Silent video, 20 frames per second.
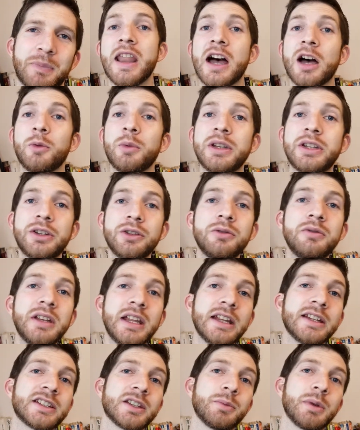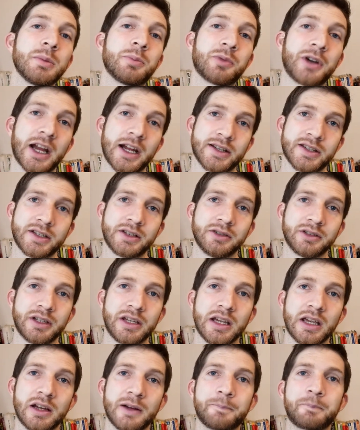Now, we do need to be practical
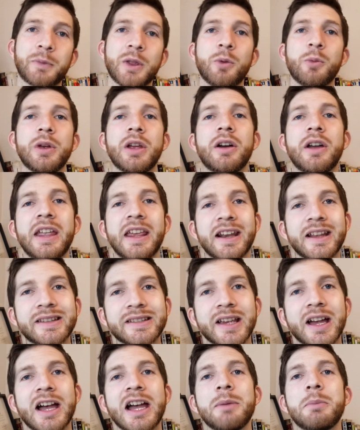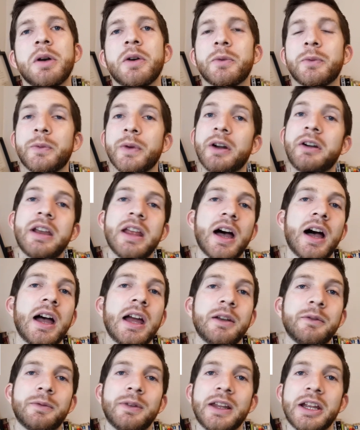here. We are in a time of very
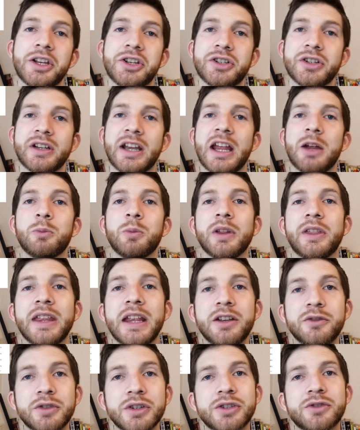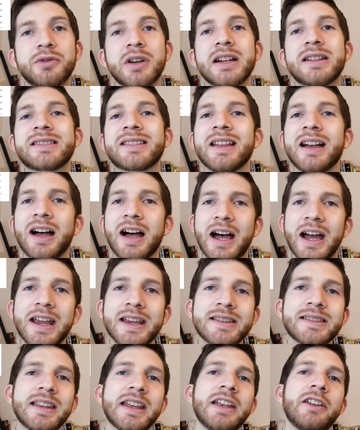high inflation and with interest rates the
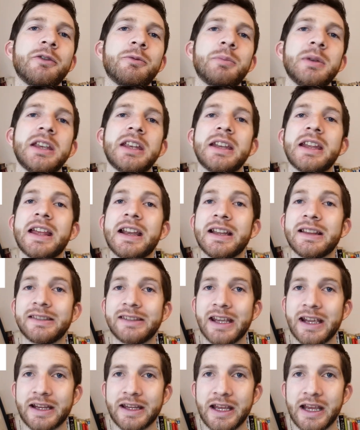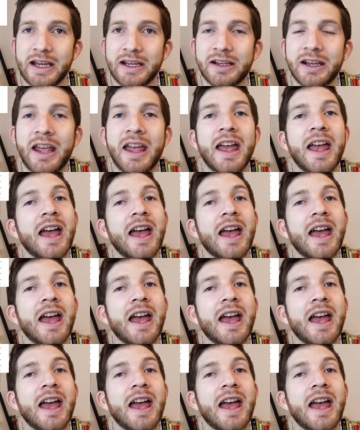highest they have been in a decade.